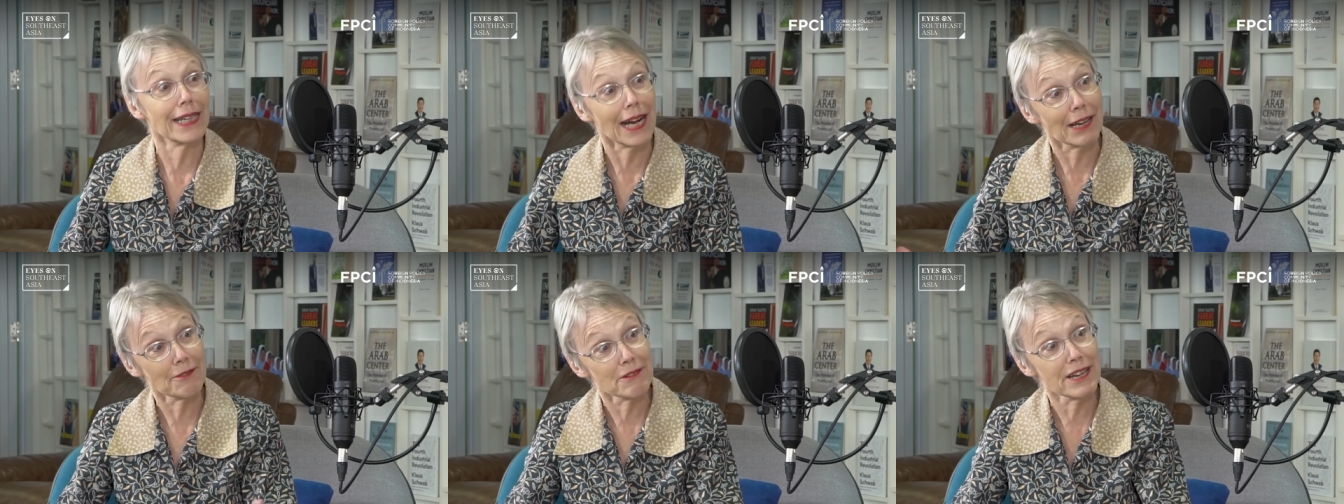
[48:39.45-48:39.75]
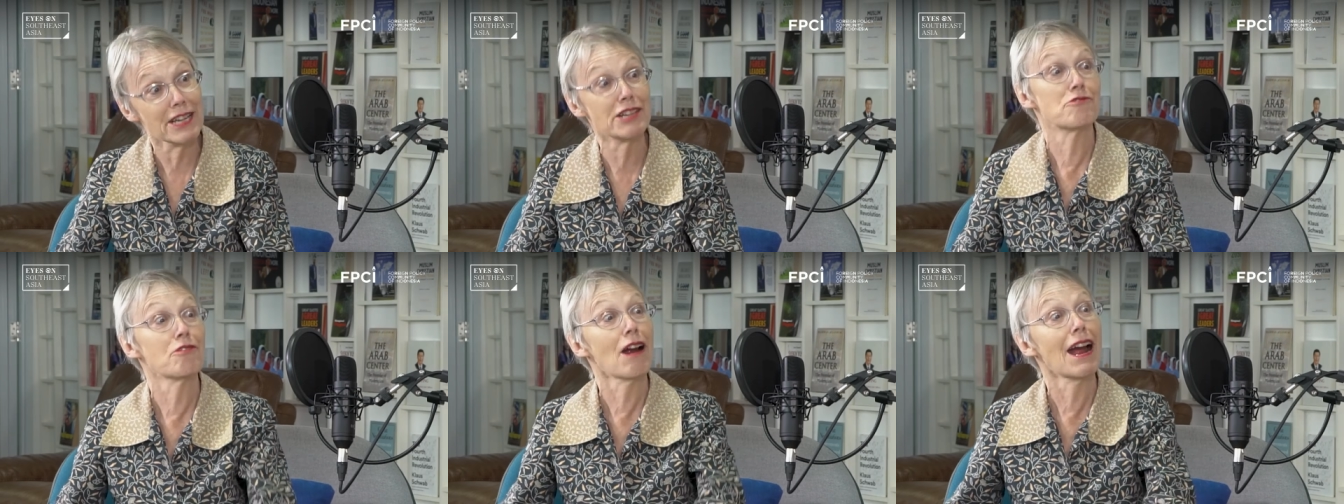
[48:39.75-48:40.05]
I
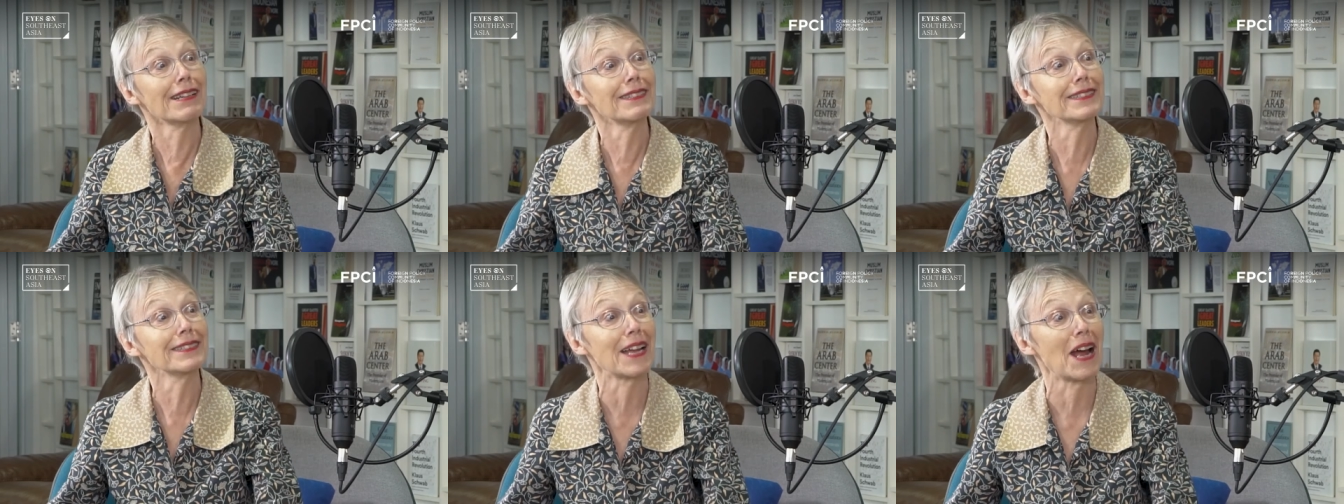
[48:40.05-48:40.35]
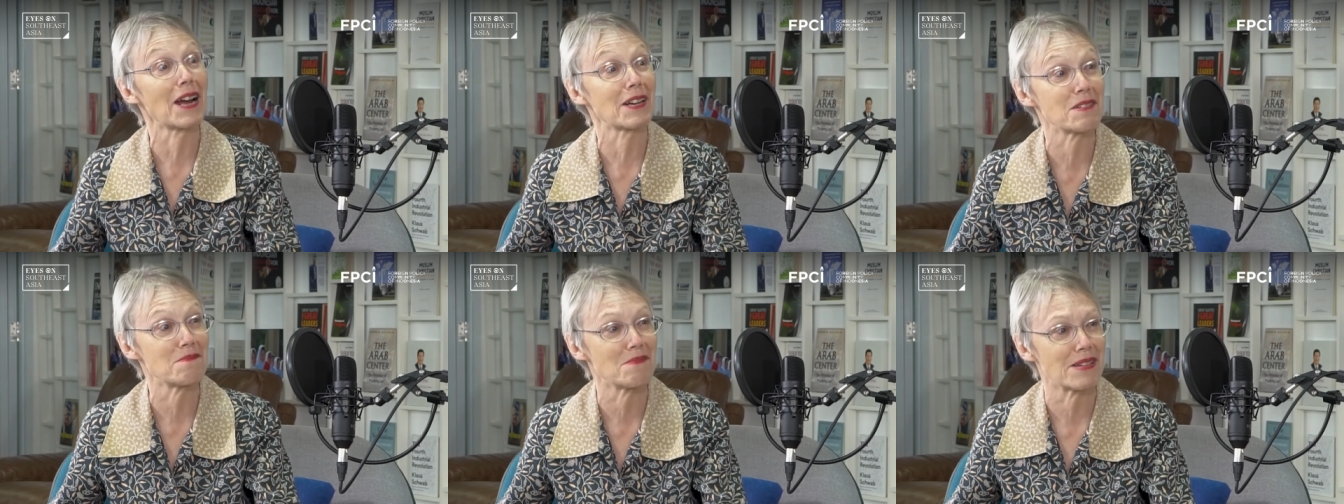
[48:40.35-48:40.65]
read trial
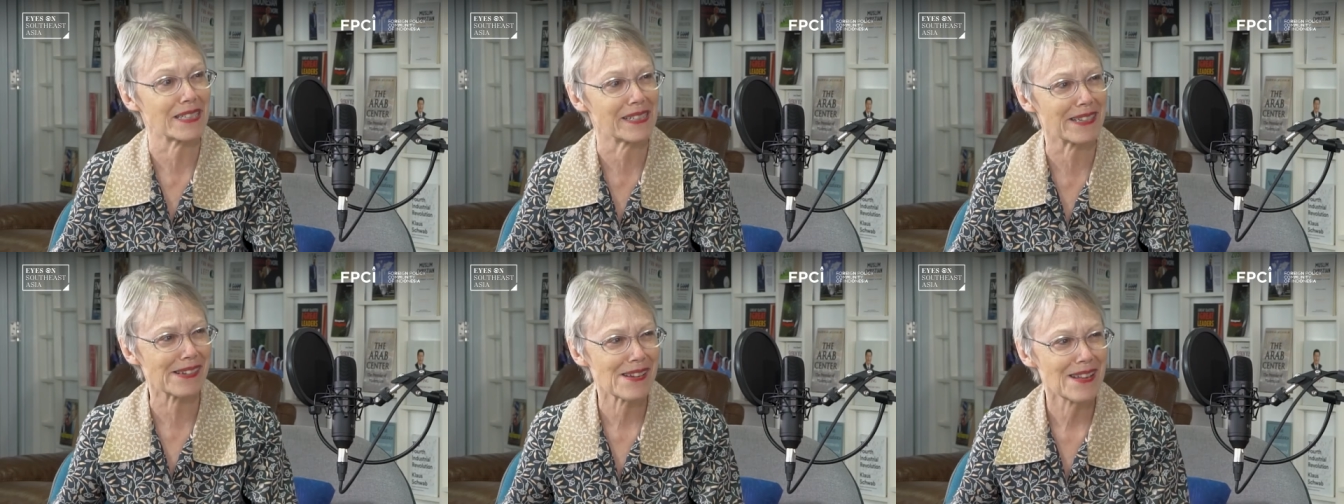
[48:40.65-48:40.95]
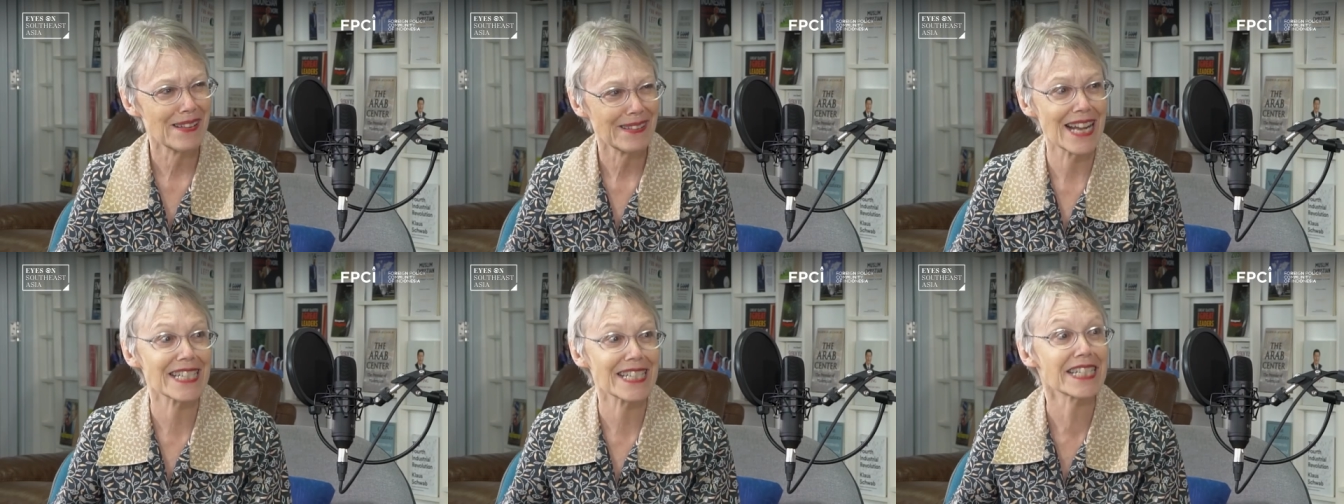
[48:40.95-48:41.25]
documents.
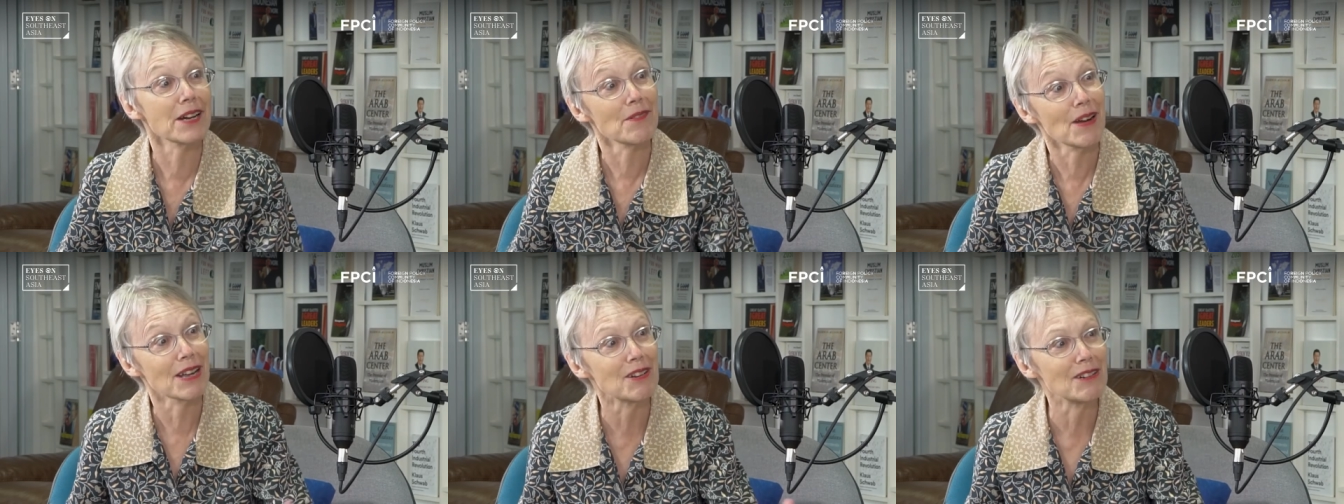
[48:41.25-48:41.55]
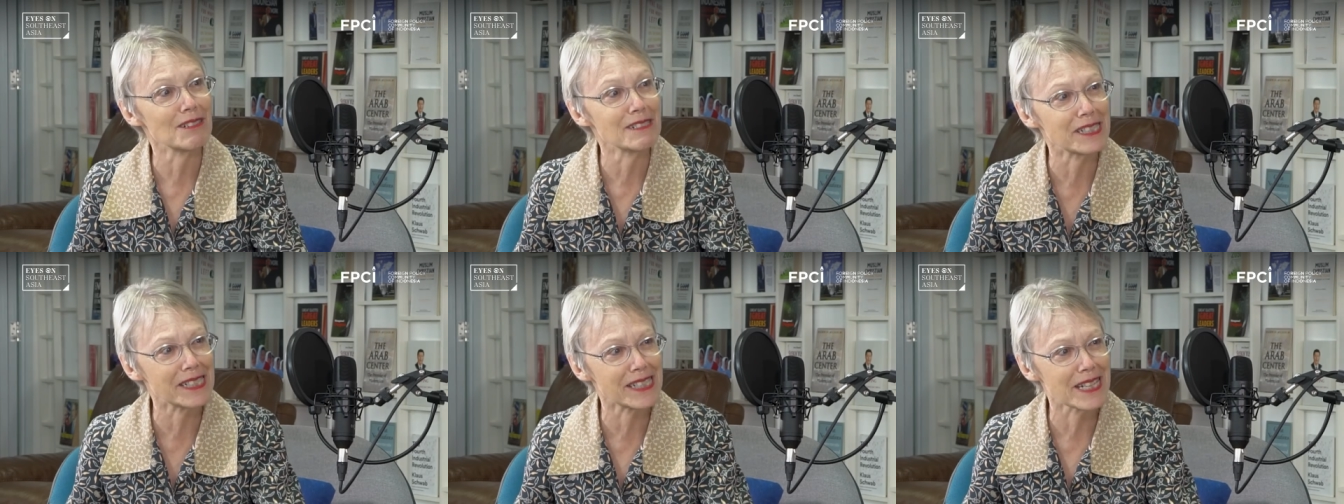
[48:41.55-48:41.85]
That's how I
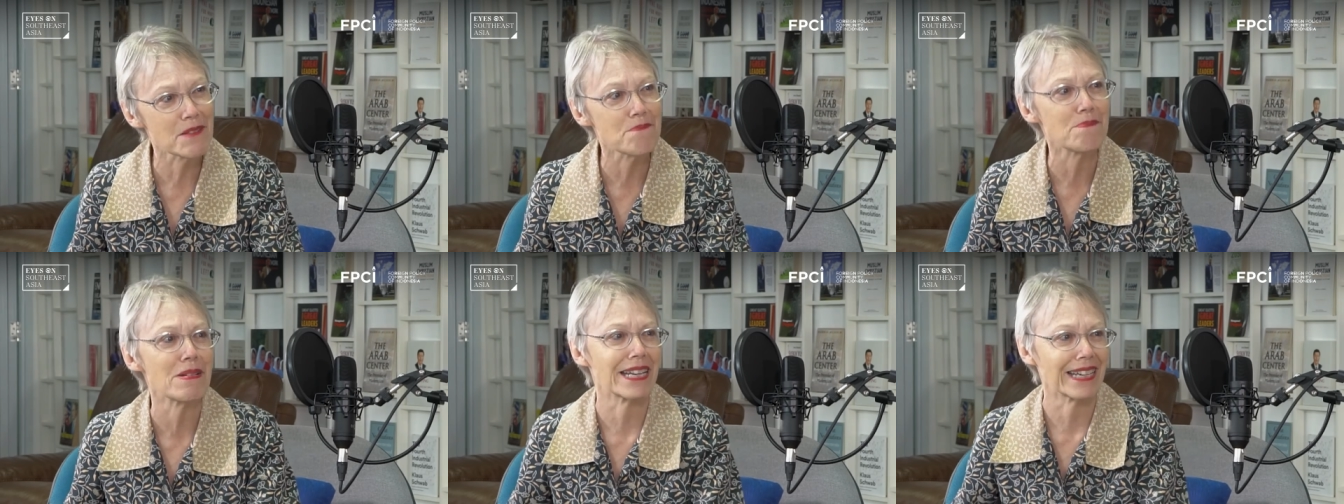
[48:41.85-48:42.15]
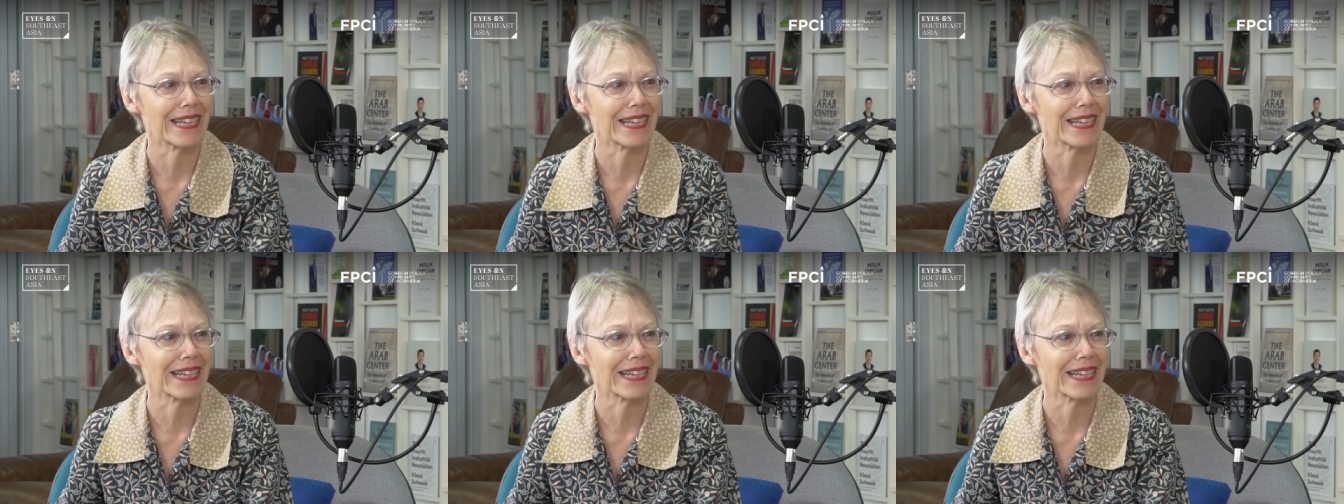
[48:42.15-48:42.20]
go to sleep at